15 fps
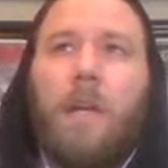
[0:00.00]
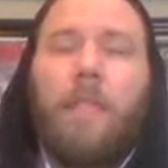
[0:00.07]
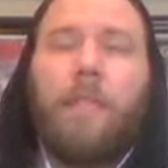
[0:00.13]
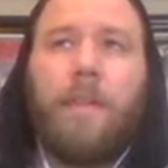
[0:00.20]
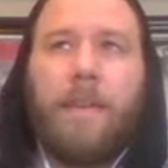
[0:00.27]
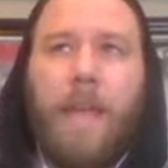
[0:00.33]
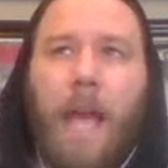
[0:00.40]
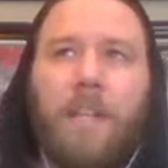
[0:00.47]

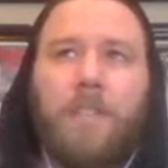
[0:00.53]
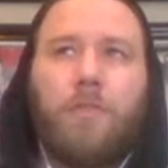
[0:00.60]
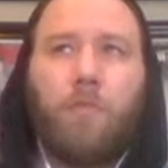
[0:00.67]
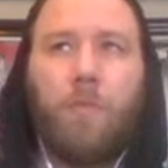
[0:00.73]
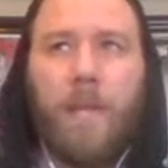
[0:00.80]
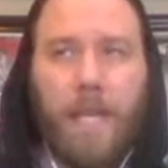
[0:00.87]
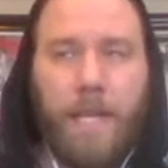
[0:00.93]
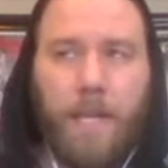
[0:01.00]
The next
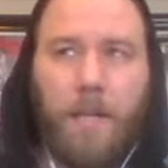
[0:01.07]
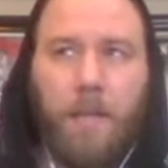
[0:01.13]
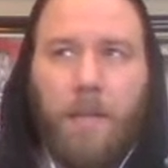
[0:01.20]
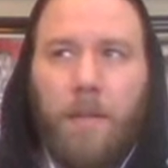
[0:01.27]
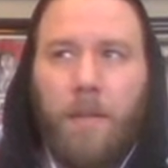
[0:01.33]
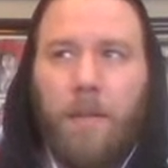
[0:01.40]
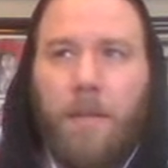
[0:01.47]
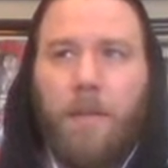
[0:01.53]
week,
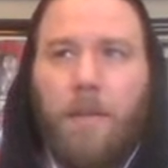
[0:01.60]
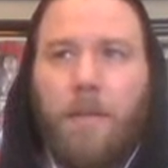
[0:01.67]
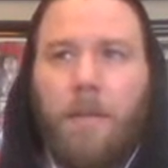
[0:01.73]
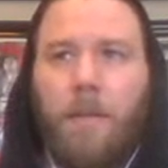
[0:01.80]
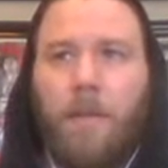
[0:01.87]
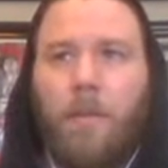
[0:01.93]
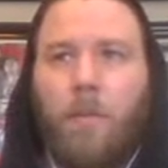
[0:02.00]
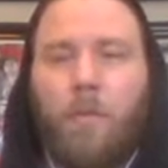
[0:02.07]

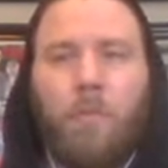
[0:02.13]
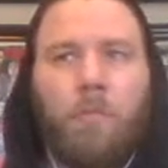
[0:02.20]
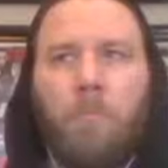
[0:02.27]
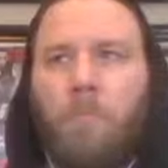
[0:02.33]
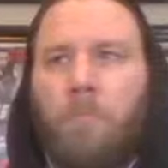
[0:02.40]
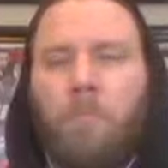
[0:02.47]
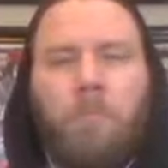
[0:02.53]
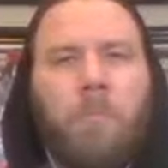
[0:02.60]
or
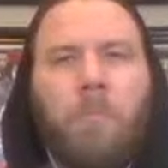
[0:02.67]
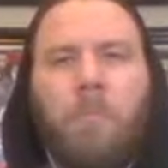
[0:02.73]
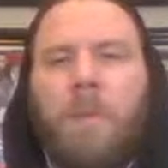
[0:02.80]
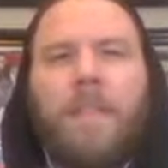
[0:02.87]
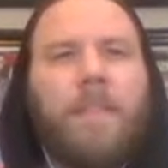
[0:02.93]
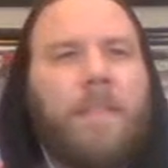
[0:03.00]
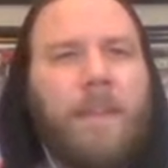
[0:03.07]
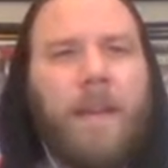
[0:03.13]

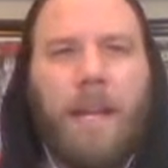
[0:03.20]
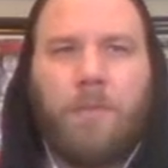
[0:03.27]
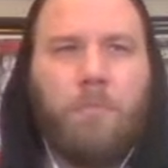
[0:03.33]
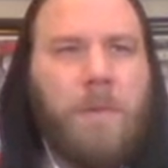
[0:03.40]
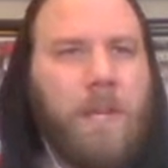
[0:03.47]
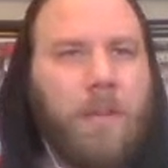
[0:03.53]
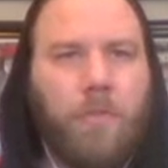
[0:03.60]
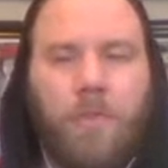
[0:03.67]
within the next
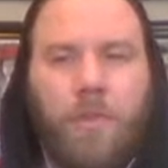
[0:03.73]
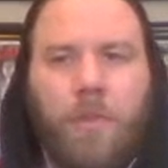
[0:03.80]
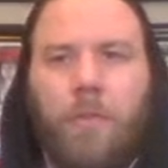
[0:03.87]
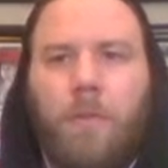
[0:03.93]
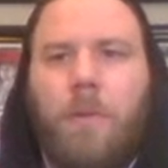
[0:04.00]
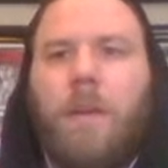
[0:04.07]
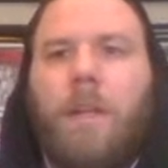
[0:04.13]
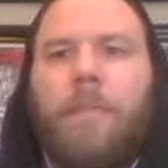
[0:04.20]
week or
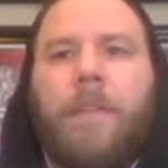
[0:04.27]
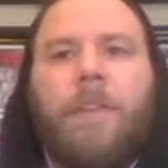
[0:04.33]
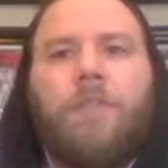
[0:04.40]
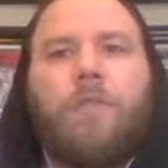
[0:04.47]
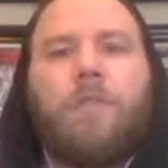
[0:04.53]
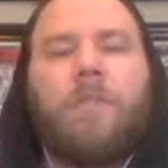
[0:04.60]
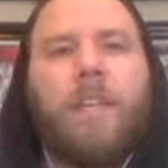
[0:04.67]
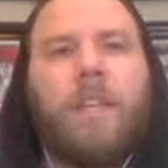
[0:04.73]
two, they
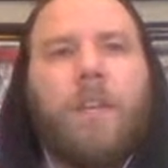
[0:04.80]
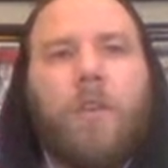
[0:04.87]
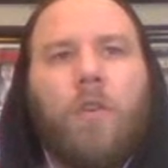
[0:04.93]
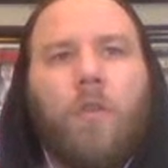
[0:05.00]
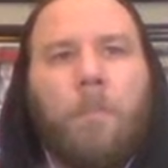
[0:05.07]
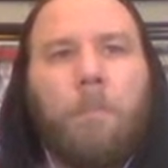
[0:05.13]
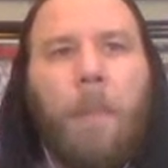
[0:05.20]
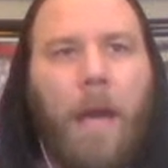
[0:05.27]
do the
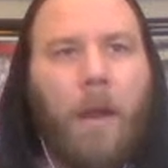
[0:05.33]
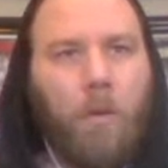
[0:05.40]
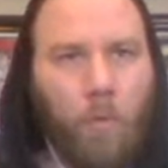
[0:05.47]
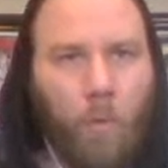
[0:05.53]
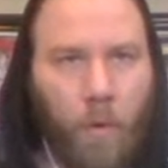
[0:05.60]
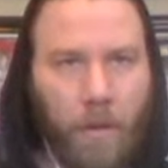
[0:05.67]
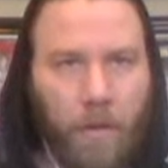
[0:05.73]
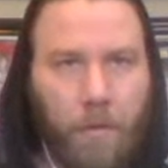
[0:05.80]
Battle
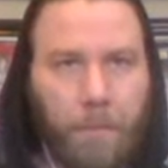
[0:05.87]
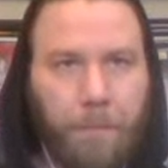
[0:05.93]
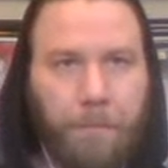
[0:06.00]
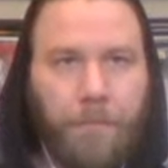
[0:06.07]
Royal,